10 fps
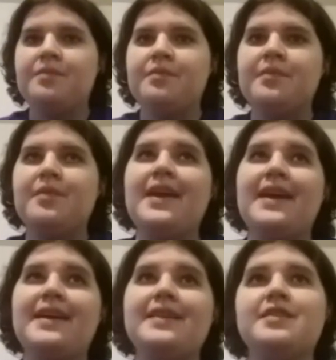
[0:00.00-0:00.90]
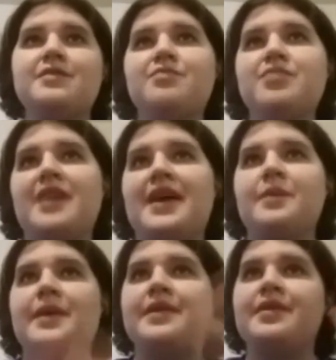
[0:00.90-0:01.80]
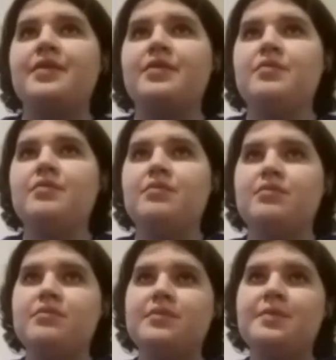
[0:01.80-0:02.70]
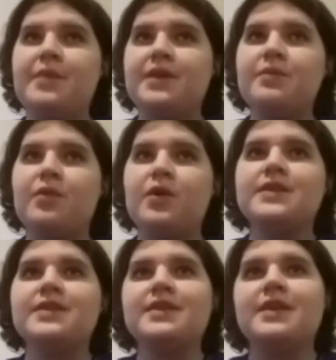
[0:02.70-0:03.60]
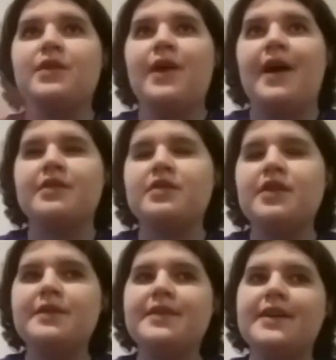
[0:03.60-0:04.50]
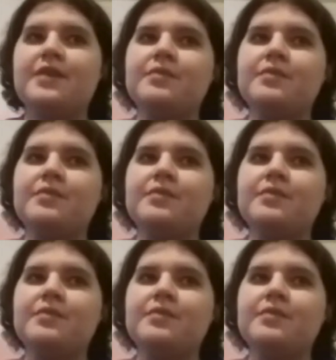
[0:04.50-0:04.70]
Kids play with spirit boards and don't know how to close them.